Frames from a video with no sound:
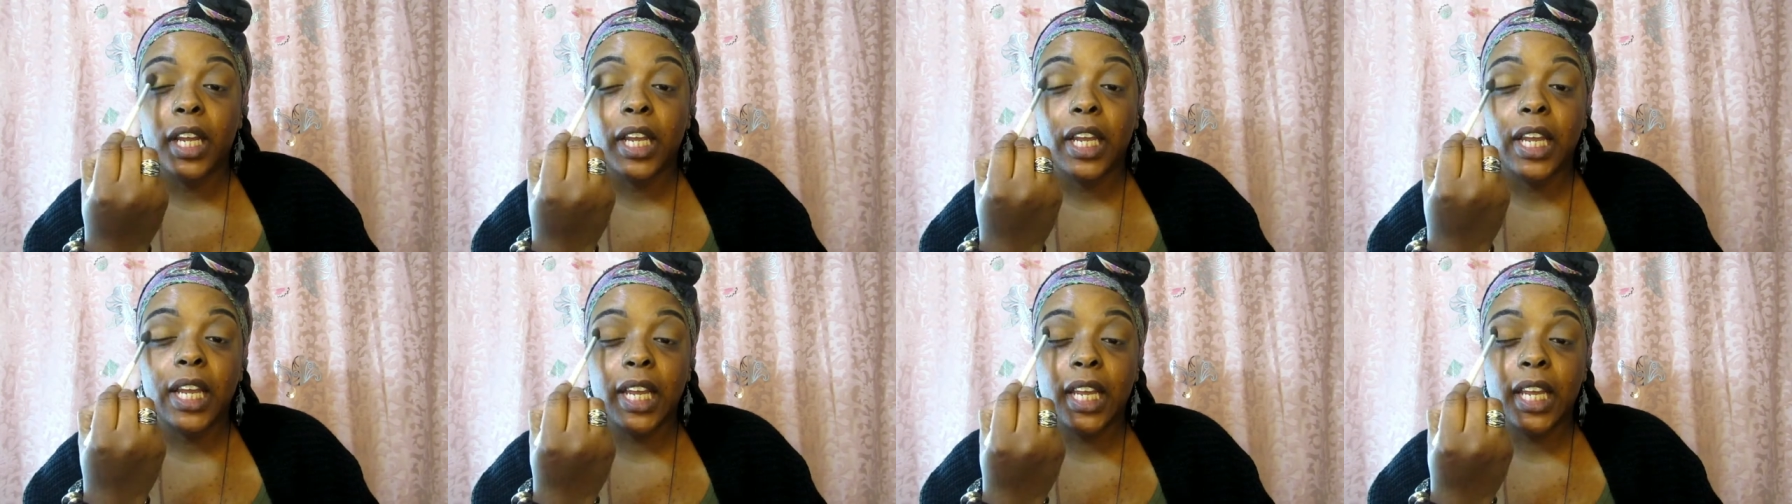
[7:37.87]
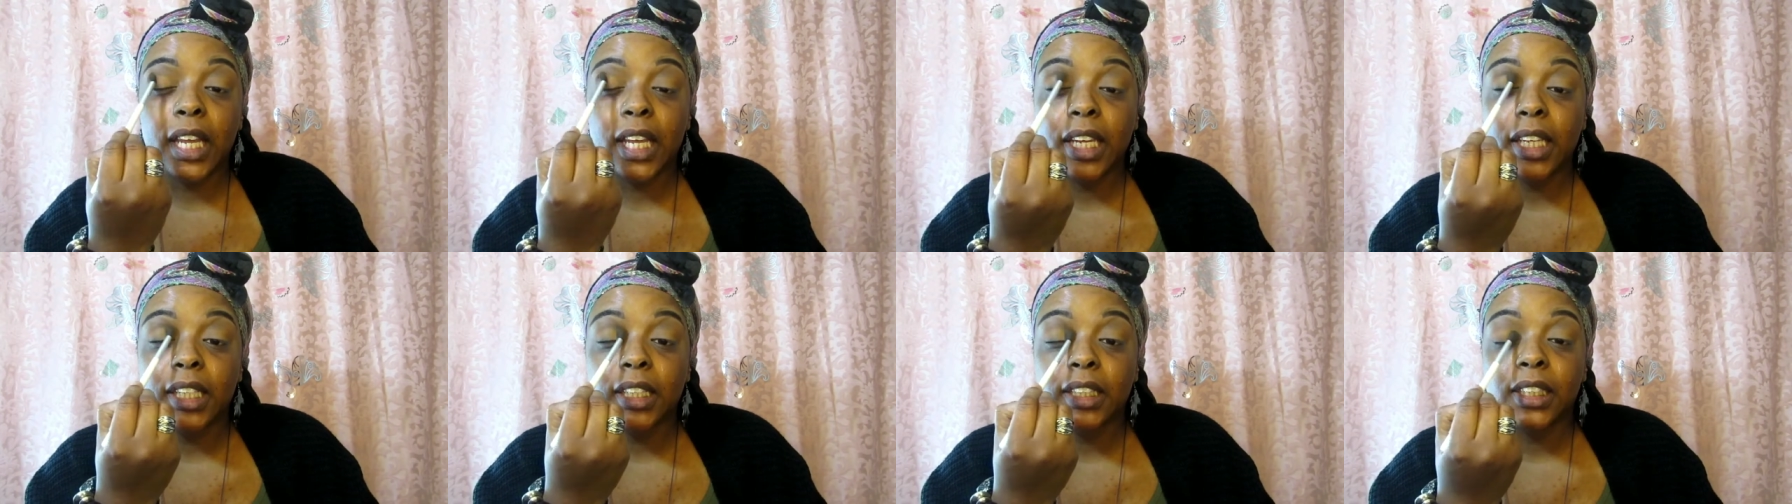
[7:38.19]

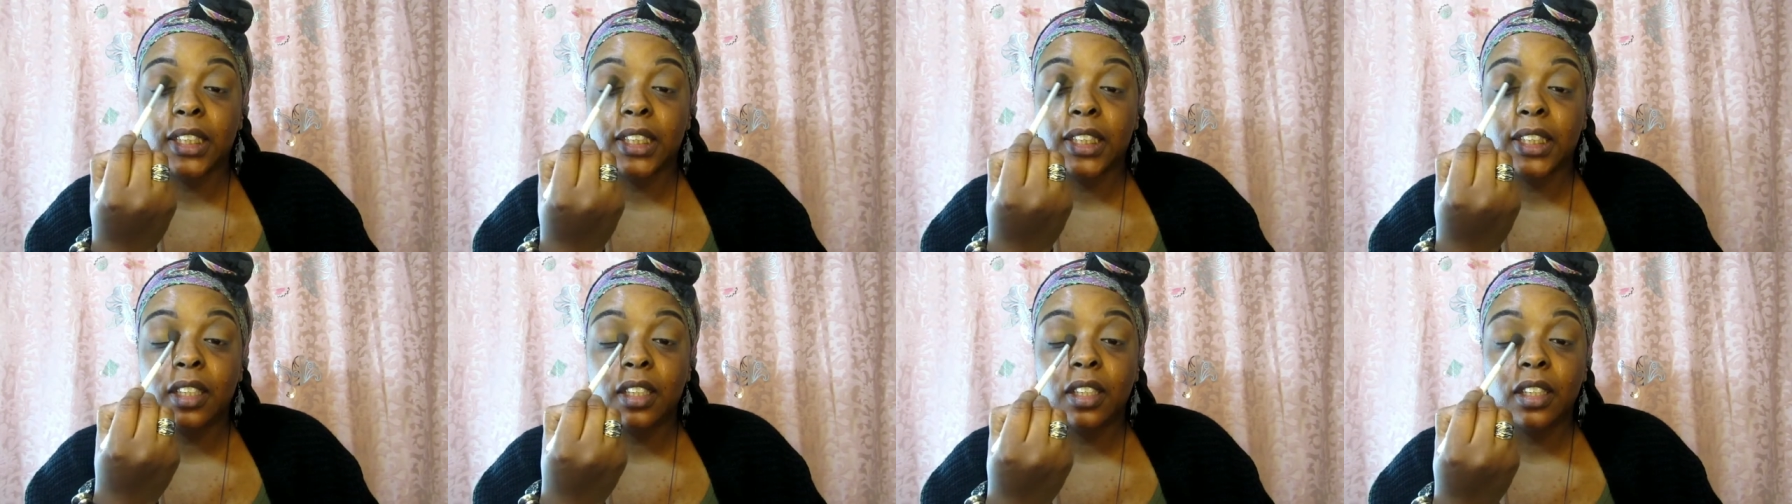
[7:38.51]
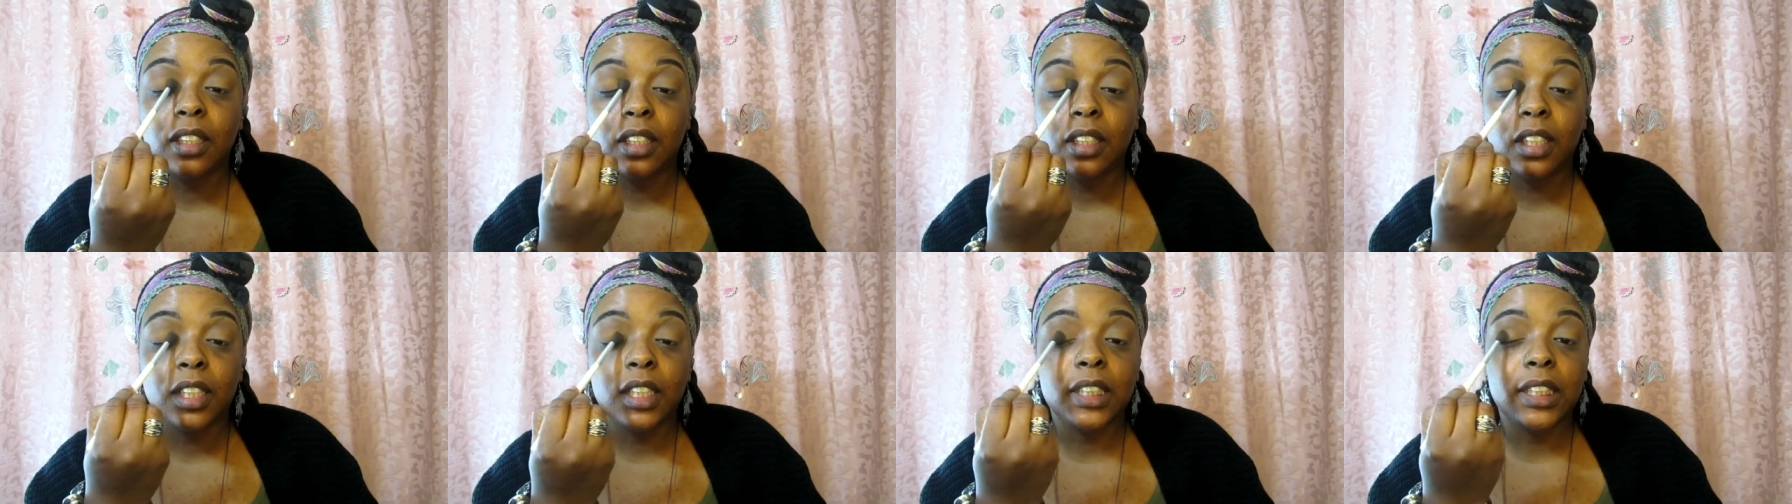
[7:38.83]
kids
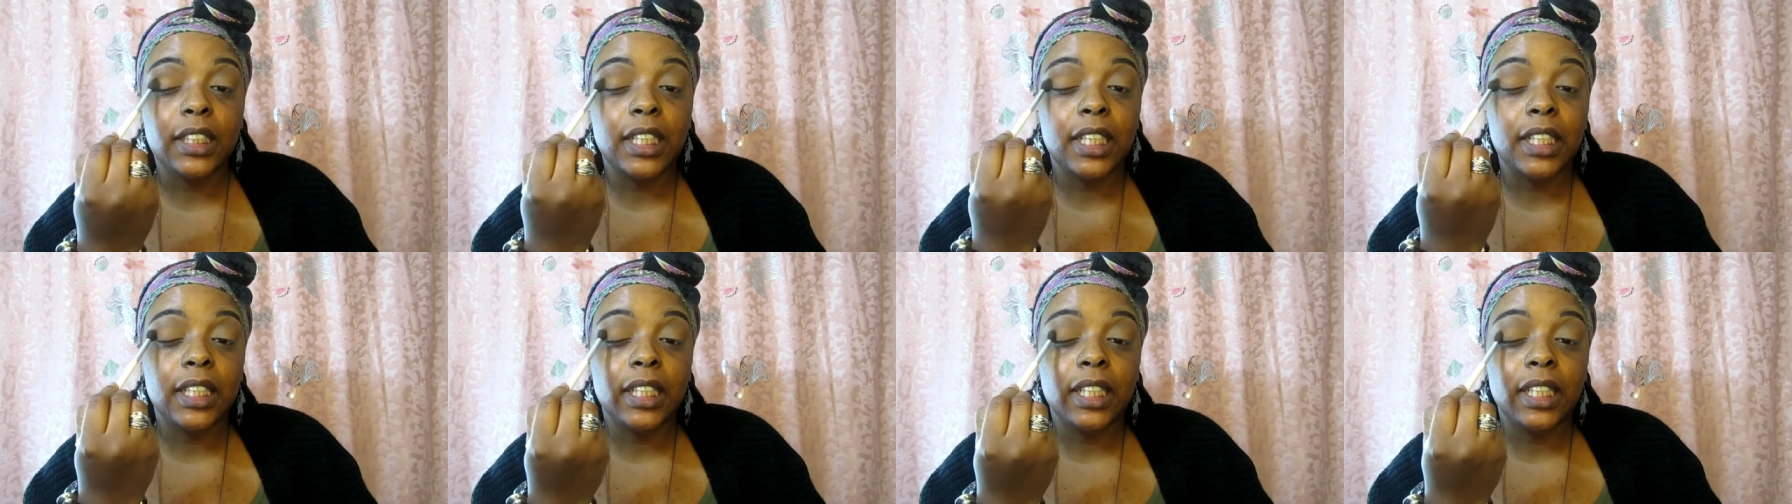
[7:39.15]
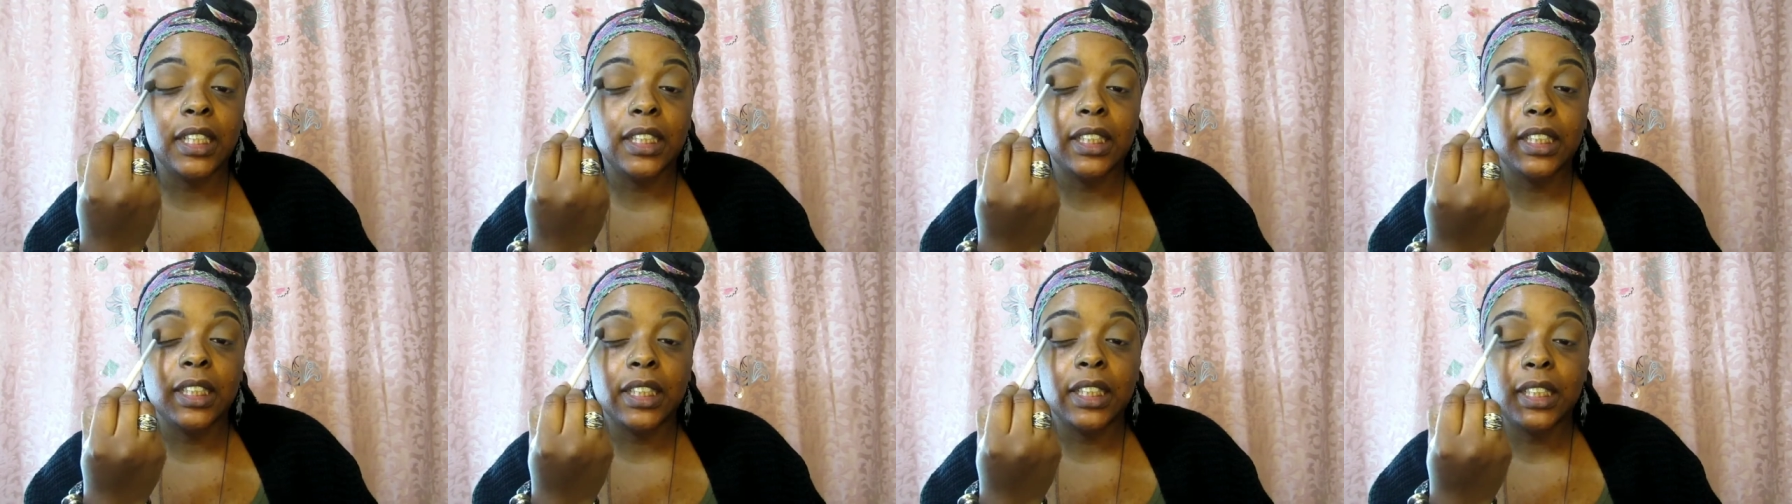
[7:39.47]
because at
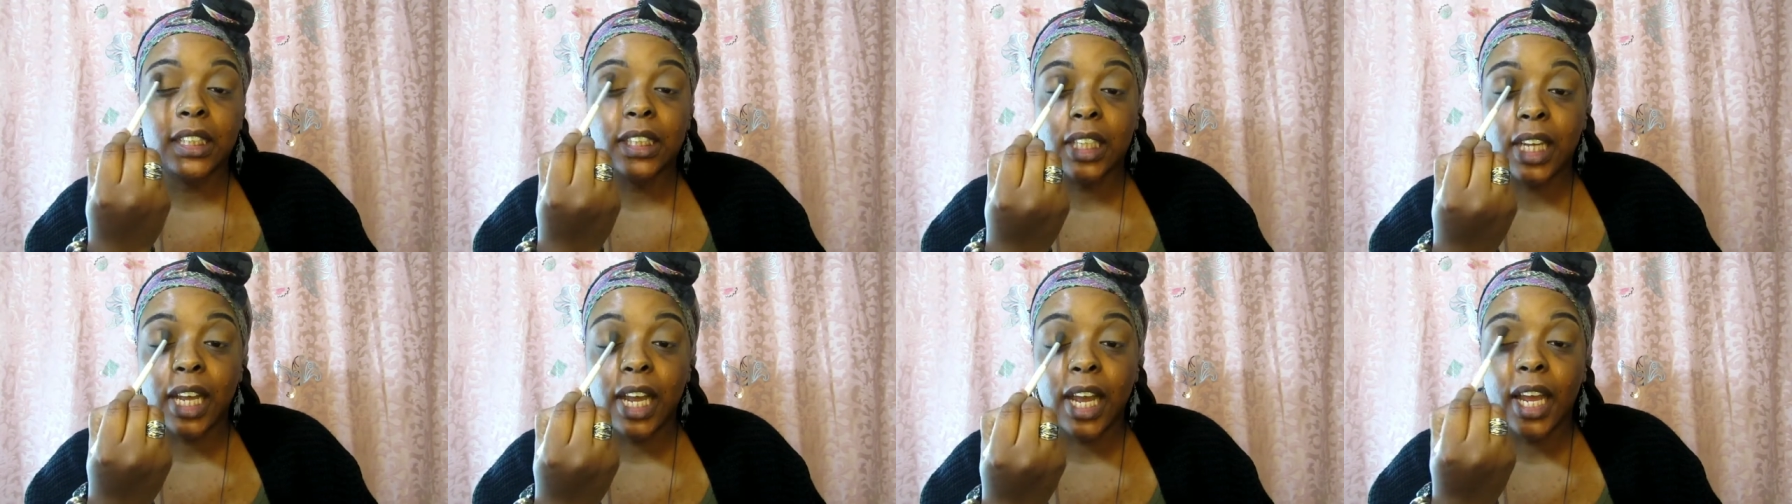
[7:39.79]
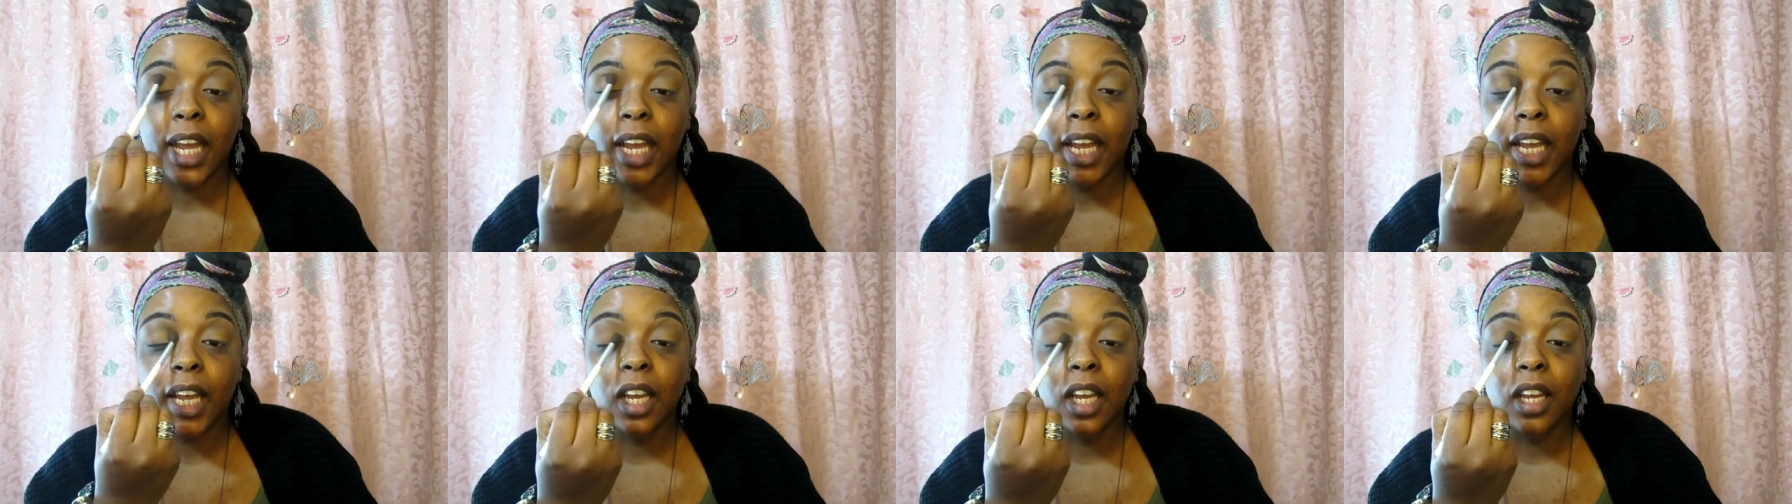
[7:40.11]
the end of the
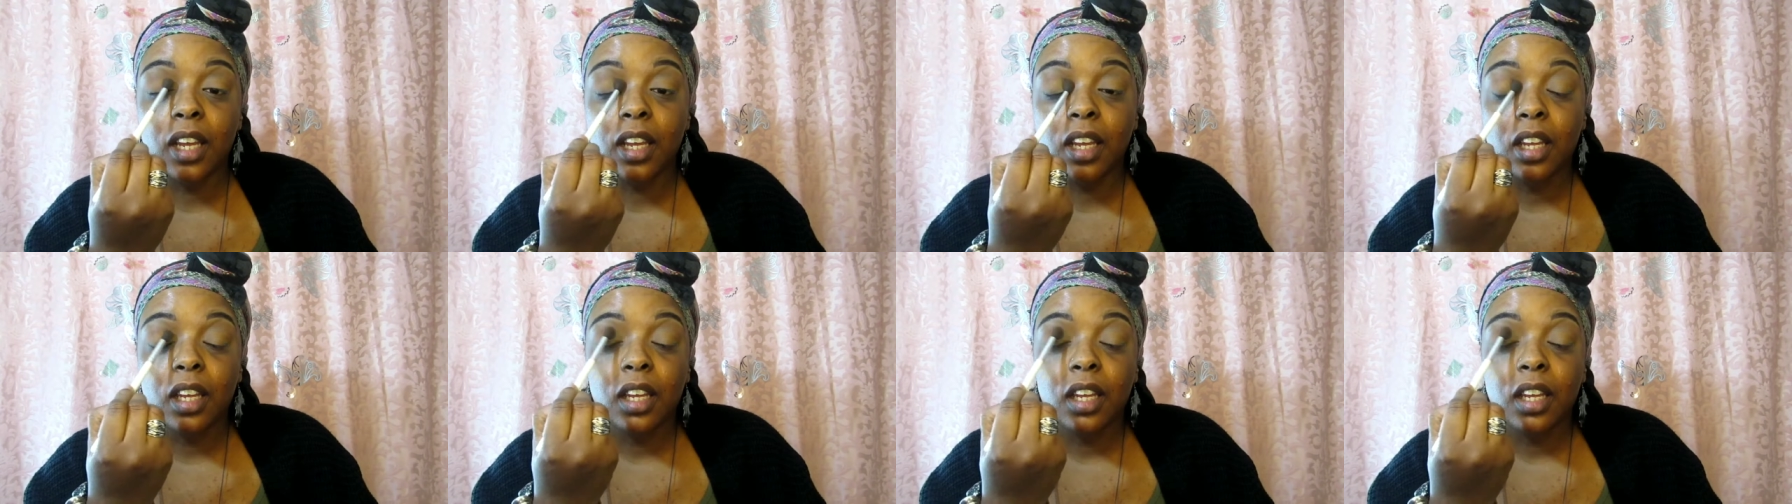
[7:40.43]
day,